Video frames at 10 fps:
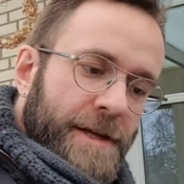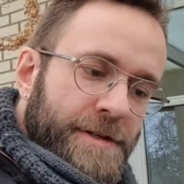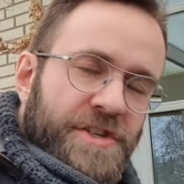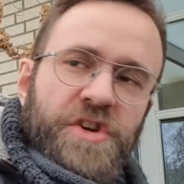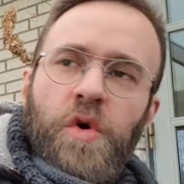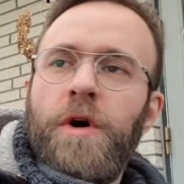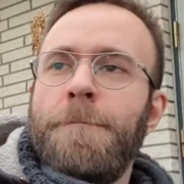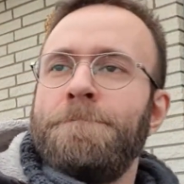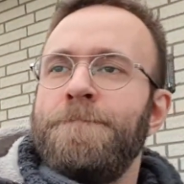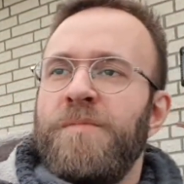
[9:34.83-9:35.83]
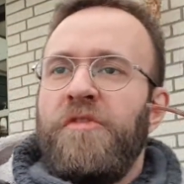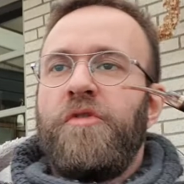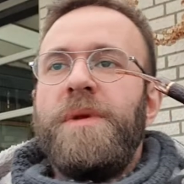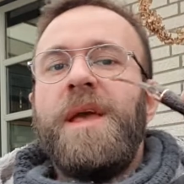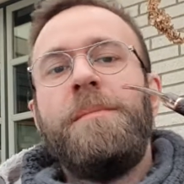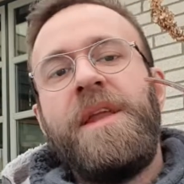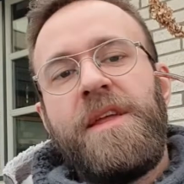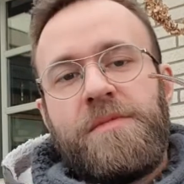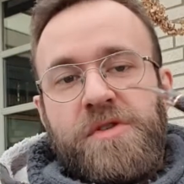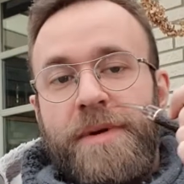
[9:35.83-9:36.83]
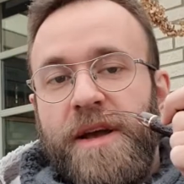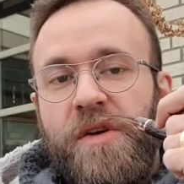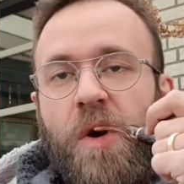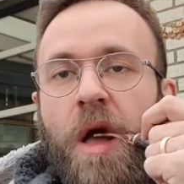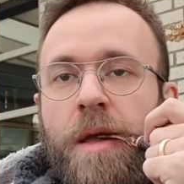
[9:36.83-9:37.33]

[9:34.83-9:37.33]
So for me, a medium tobacco,